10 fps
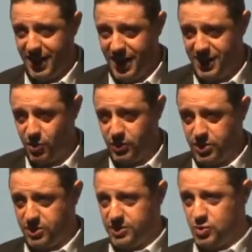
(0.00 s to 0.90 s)
And they
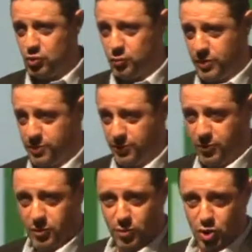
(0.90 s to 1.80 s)
were super
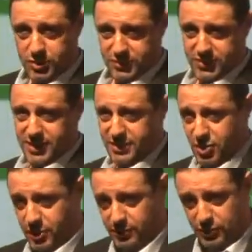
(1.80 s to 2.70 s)
performers in
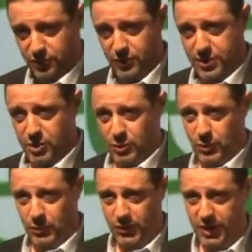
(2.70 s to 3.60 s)
terms of what they do,